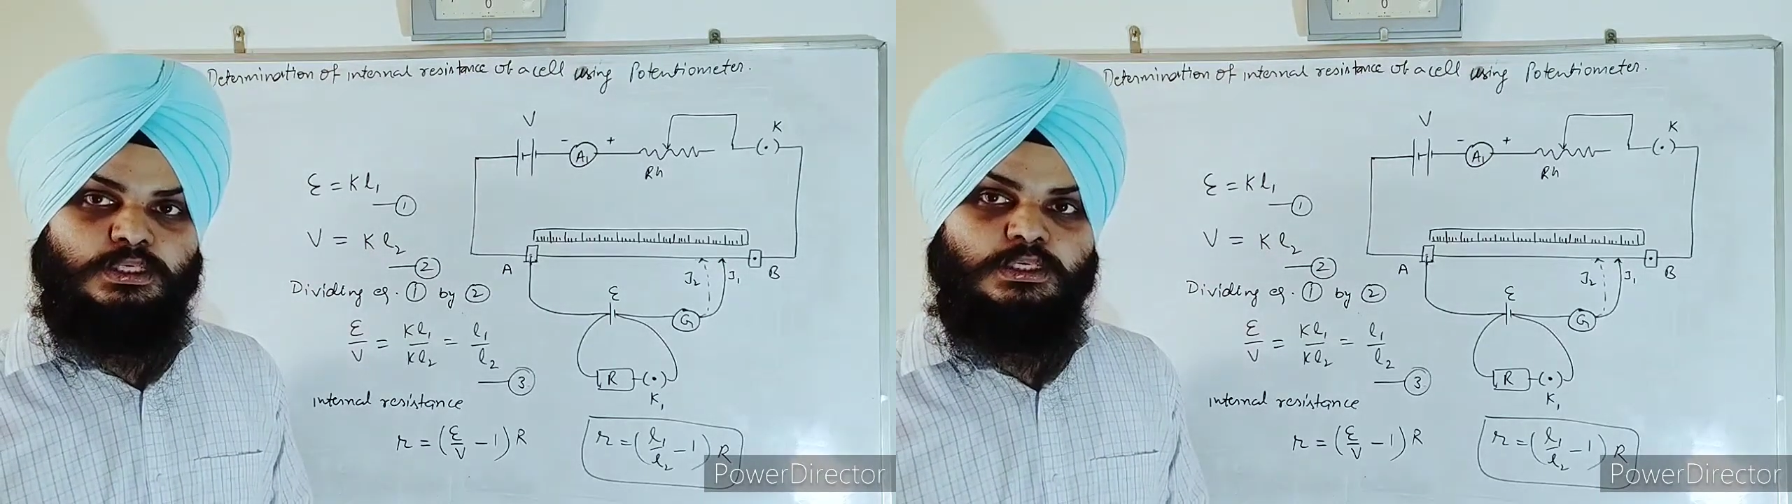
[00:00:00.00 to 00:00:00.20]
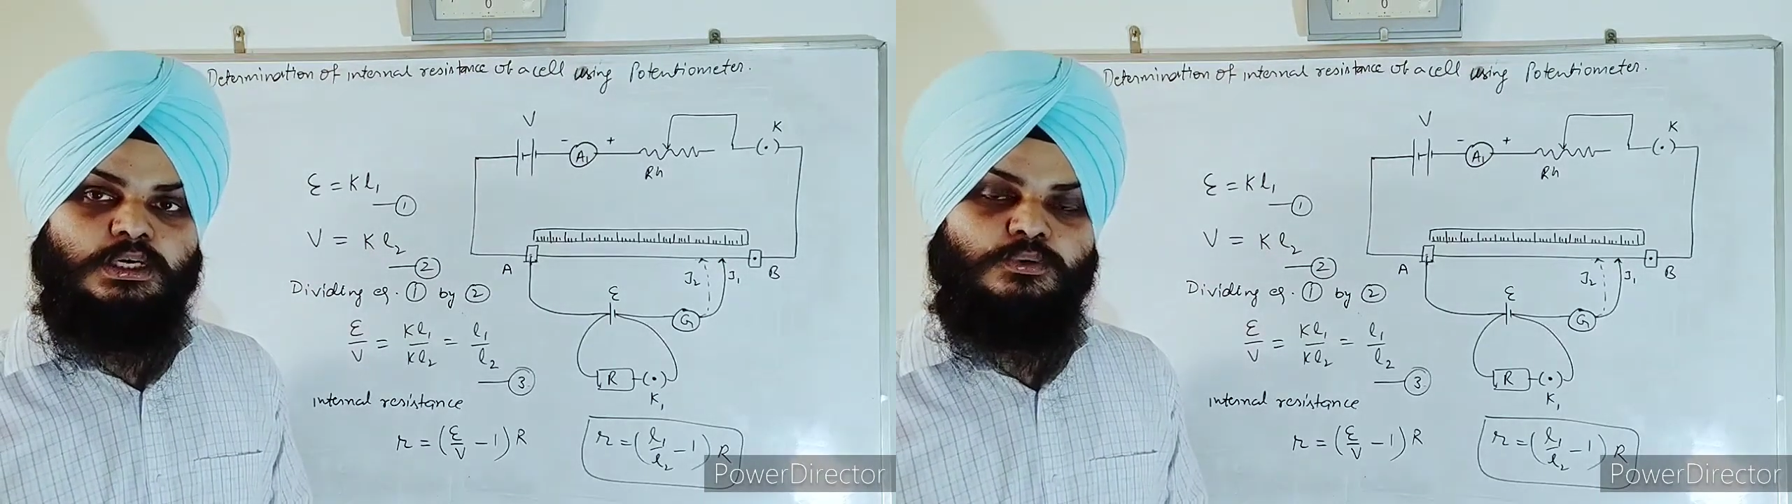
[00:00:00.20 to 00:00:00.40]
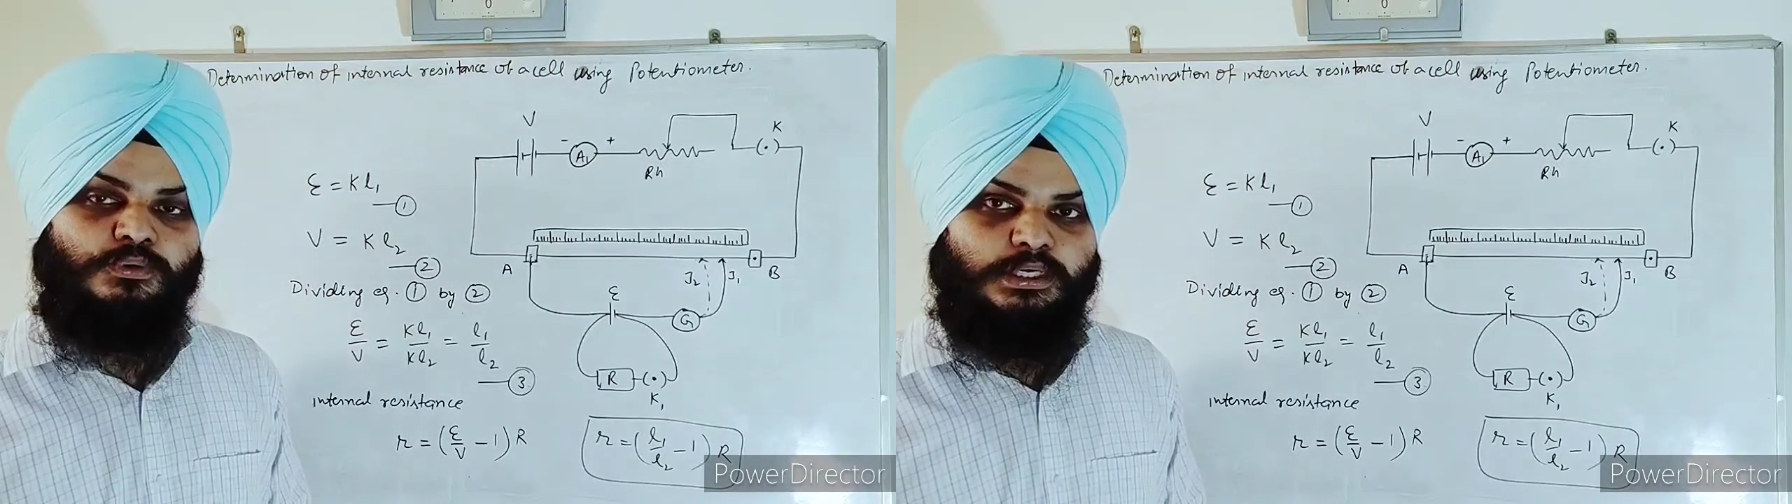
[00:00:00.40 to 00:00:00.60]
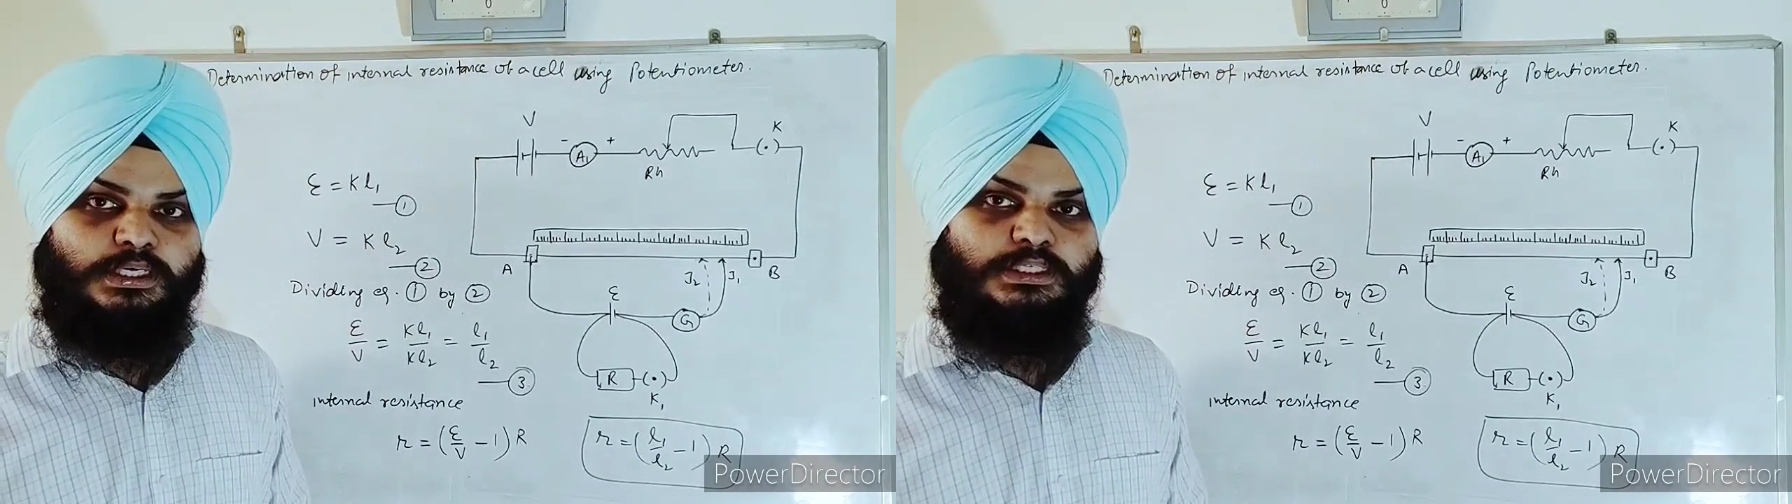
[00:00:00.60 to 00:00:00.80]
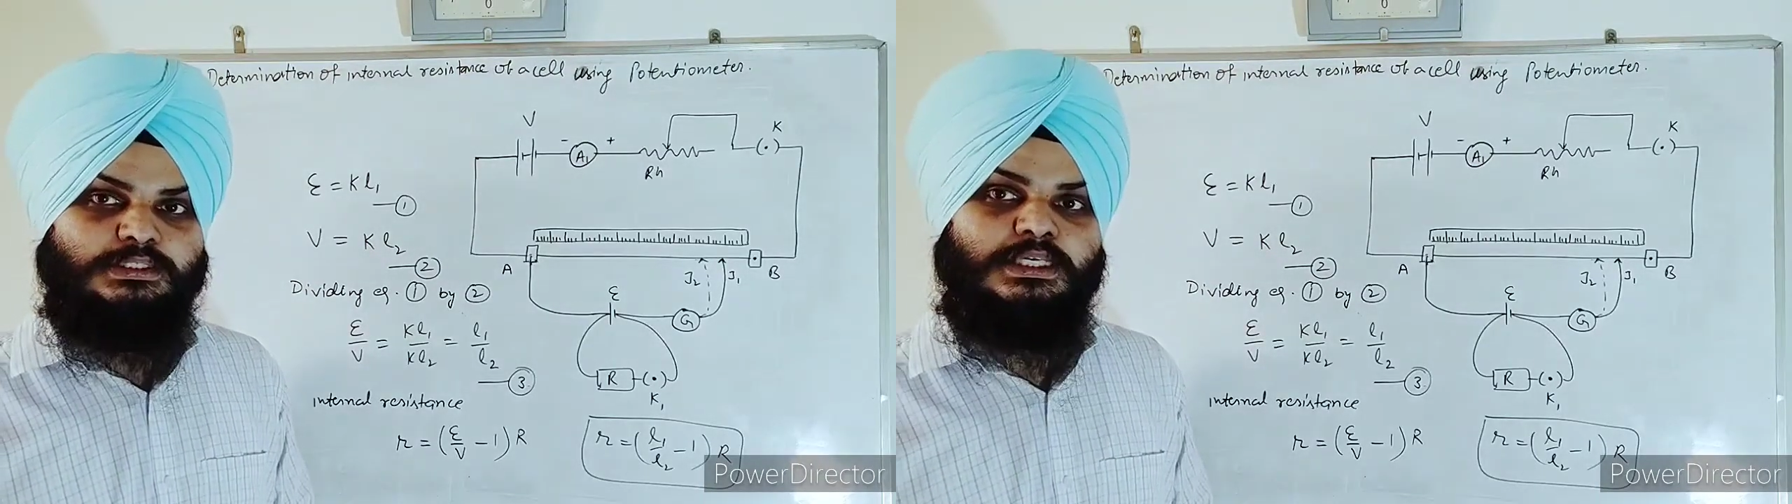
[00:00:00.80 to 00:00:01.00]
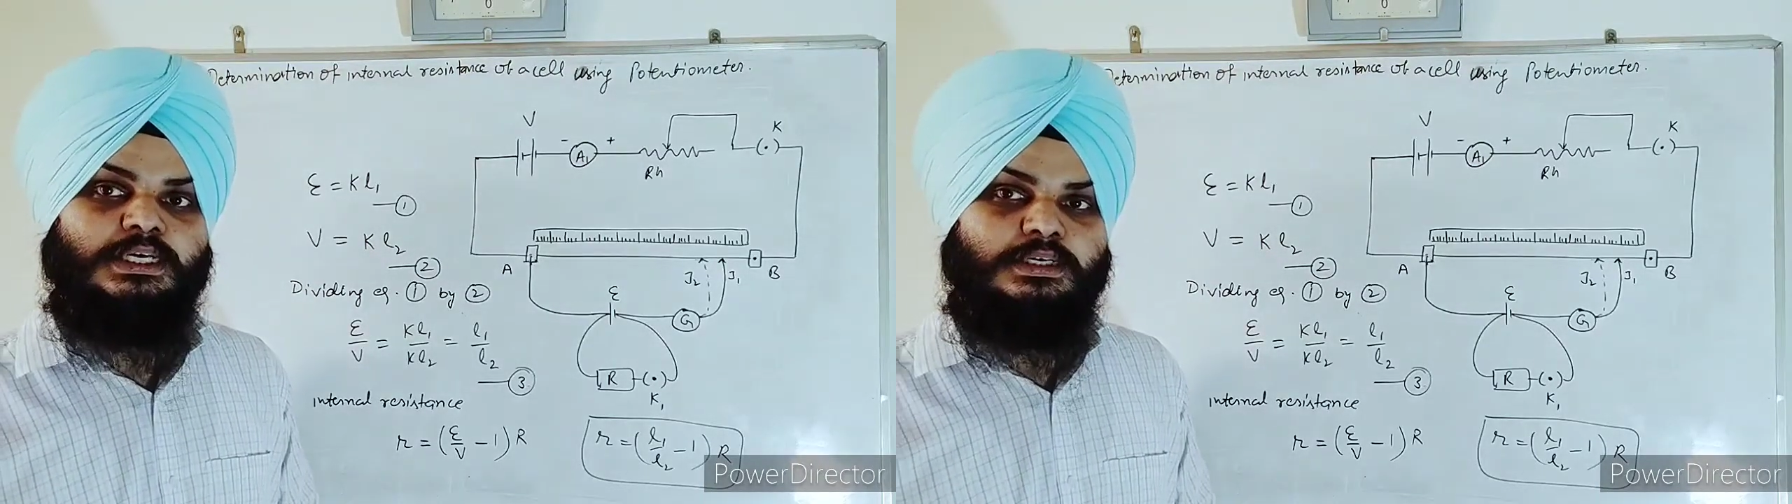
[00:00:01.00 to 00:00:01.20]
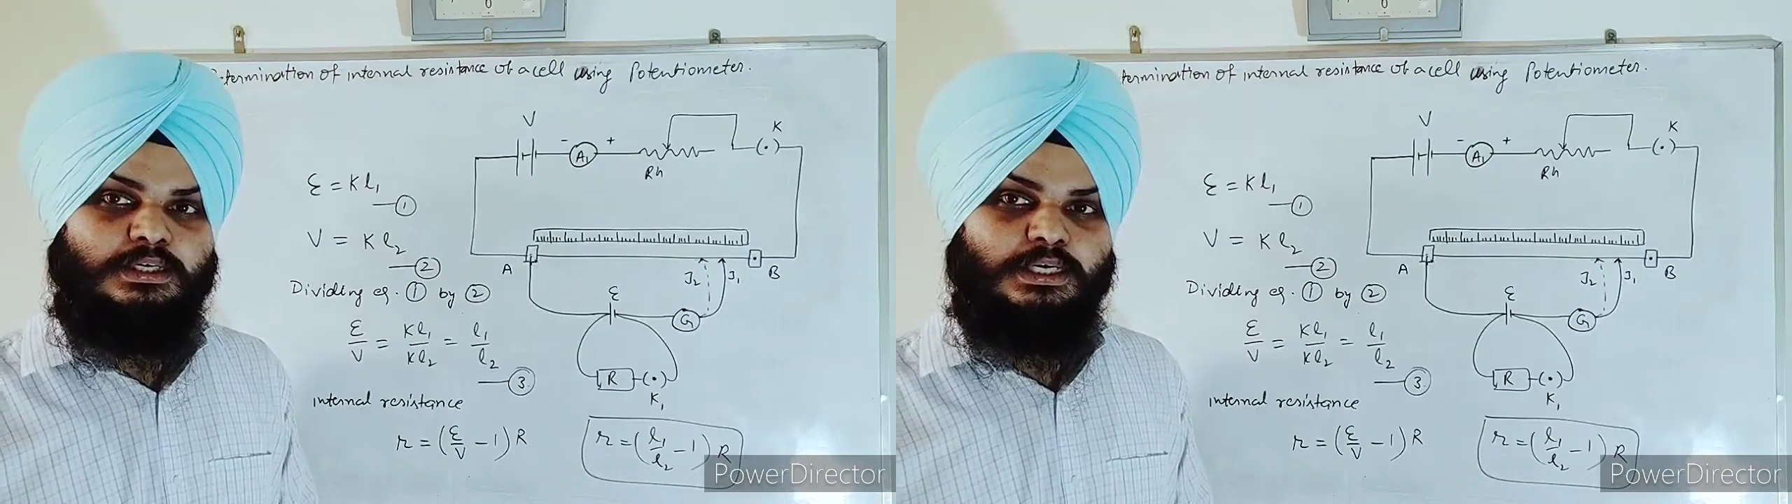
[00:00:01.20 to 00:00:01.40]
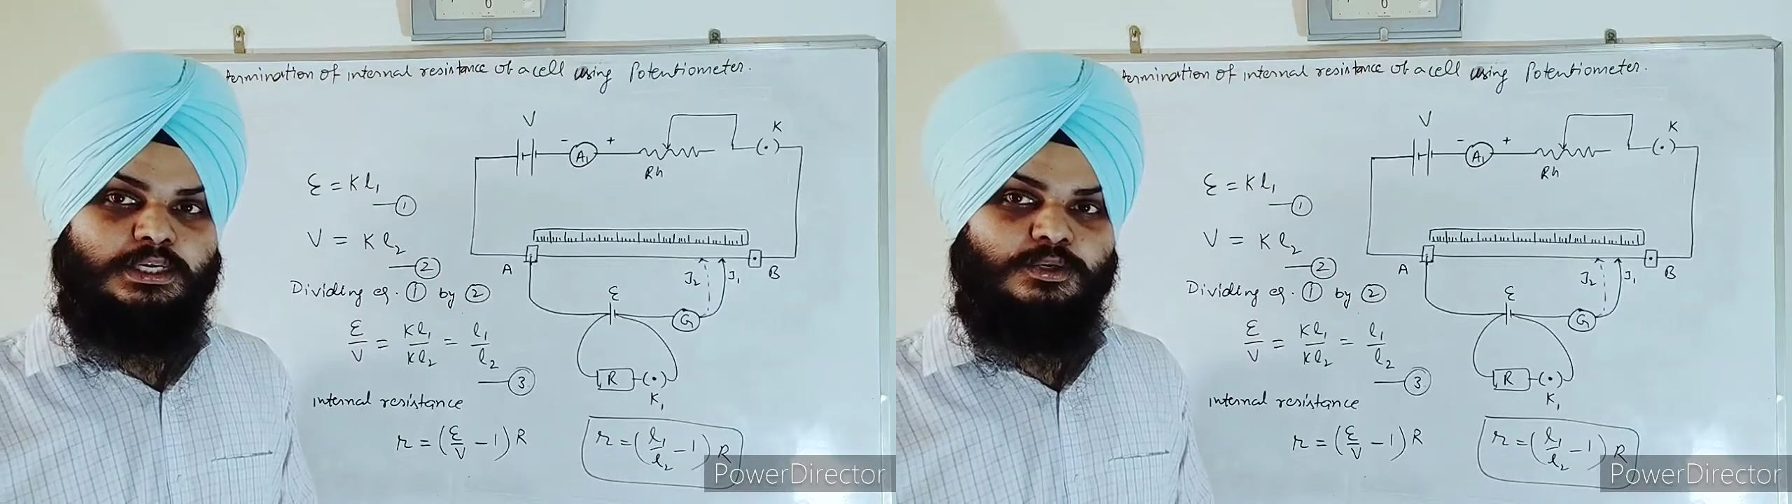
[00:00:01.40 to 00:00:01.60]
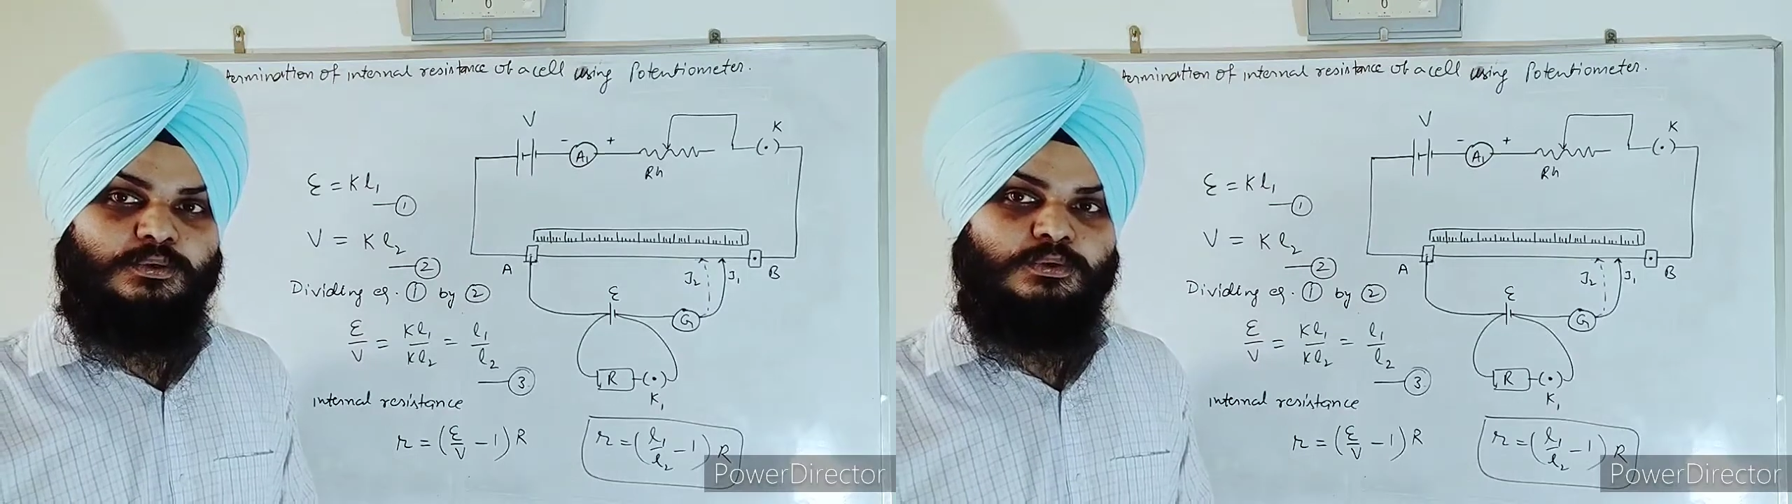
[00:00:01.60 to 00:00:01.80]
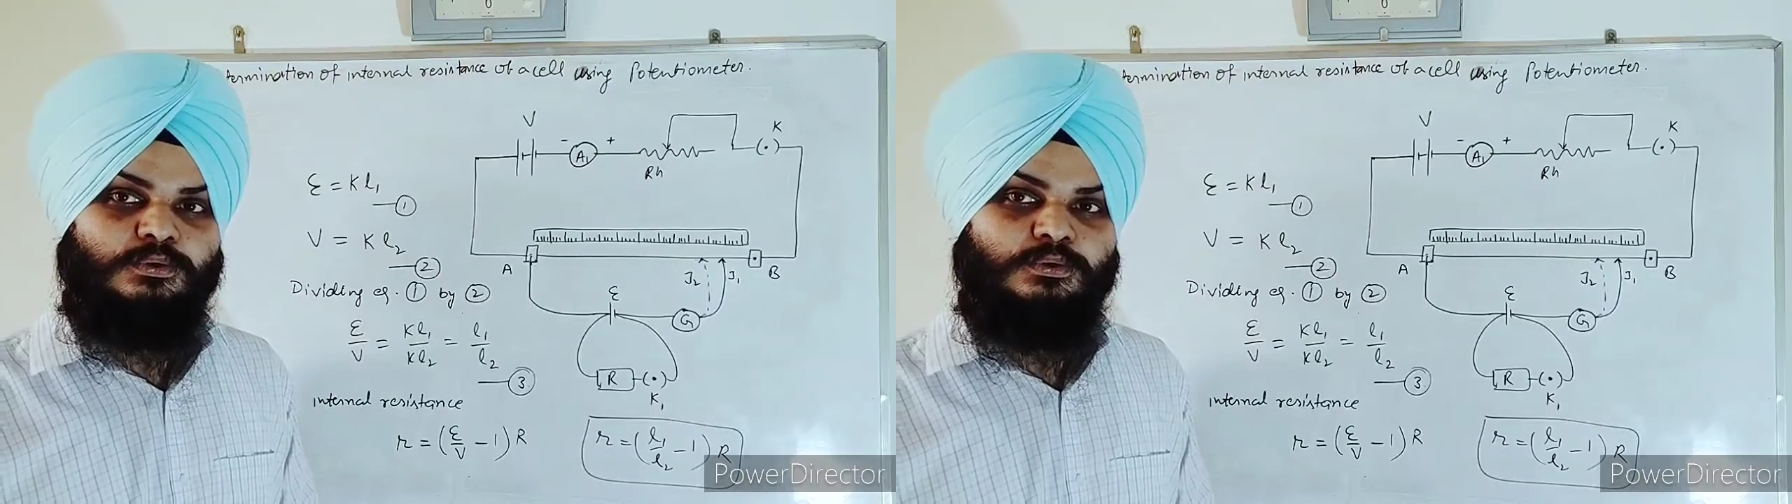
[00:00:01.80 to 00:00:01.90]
queries. Thank you.